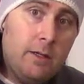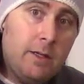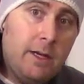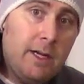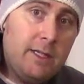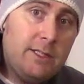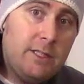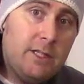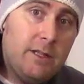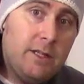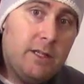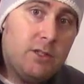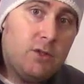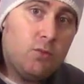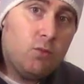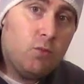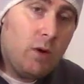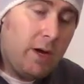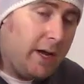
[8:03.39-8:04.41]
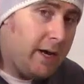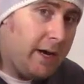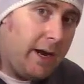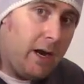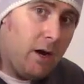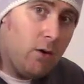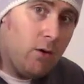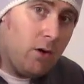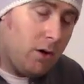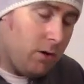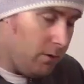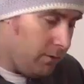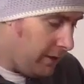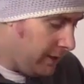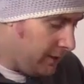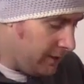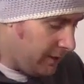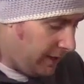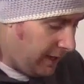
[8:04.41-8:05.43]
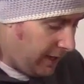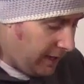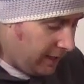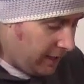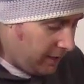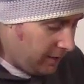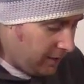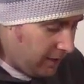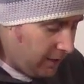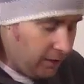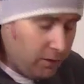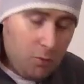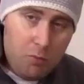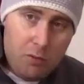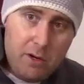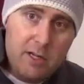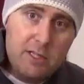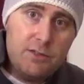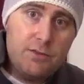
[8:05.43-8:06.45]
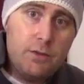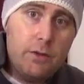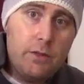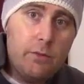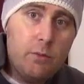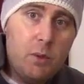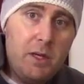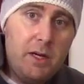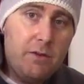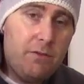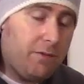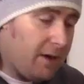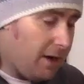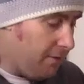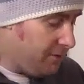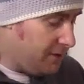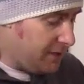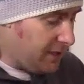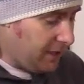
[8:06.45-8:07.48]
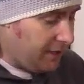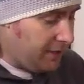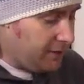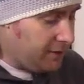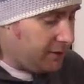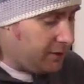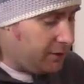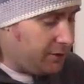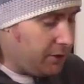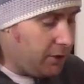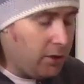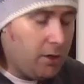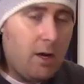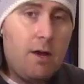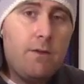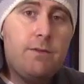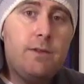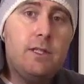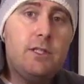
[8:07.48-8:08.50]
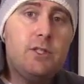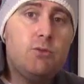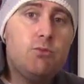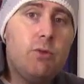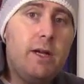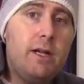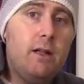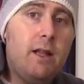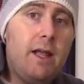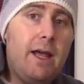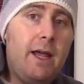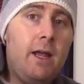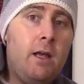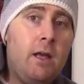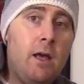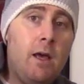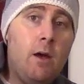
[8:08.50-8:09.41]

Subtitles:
next to this red arrow indicating that you press for 3 to 5 seconds to turn off this red light.